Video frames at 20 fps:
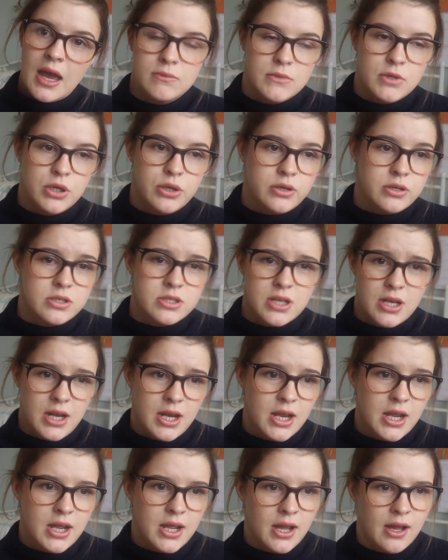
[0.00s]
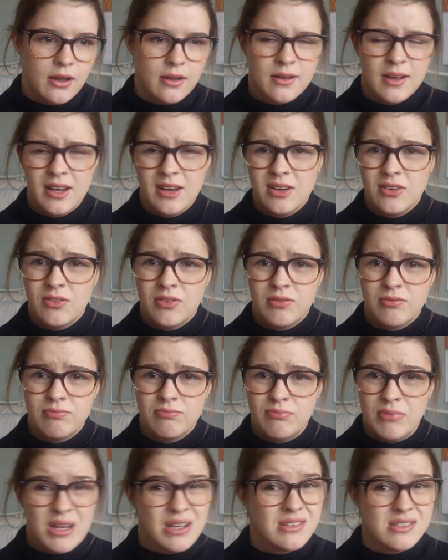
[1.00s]
Usually I kind of
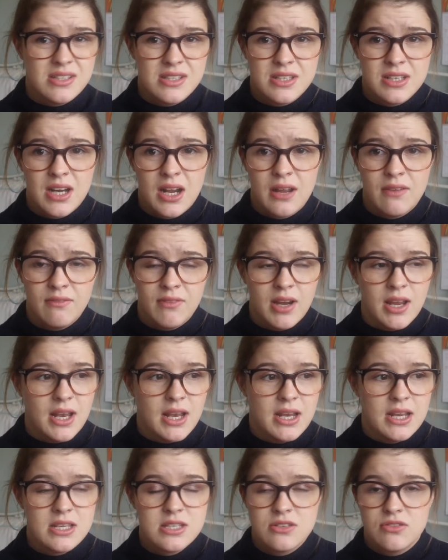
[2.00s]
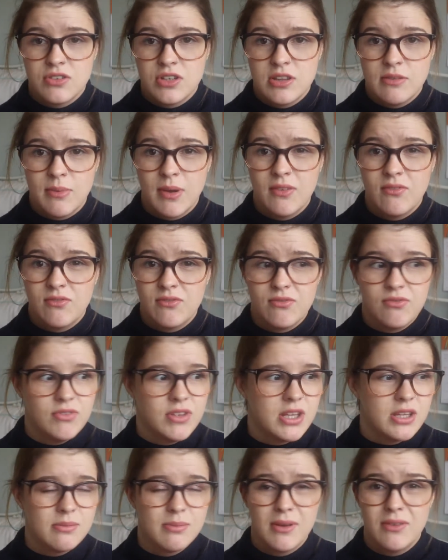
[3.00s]
most of the time write a list for the month.
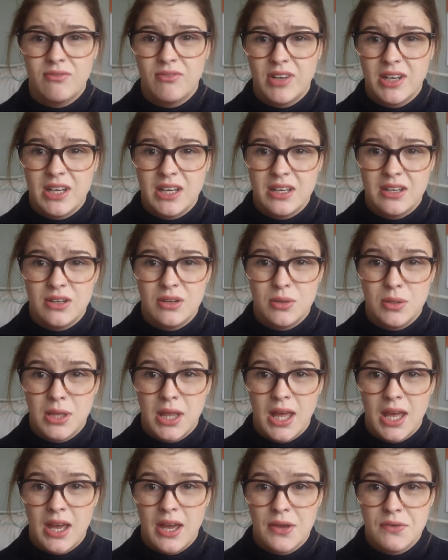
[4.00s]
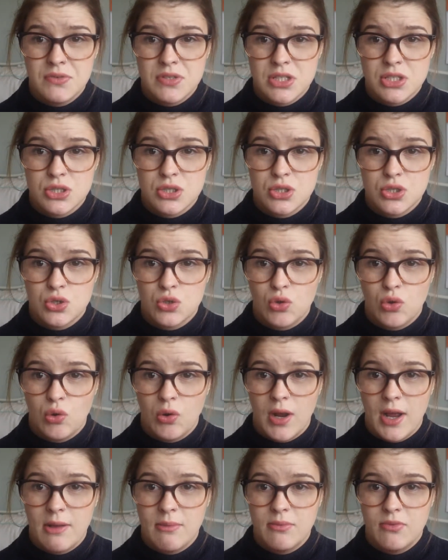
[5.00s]
This month I didn't do that. I've just
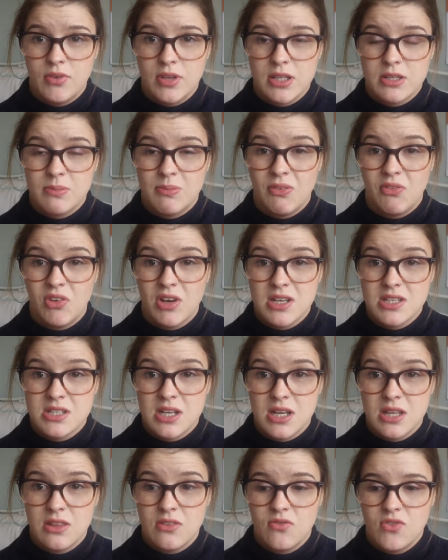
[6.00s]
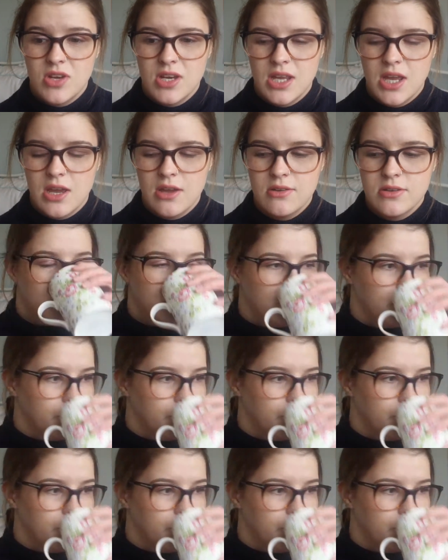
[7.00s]
grabbed things before I started the video.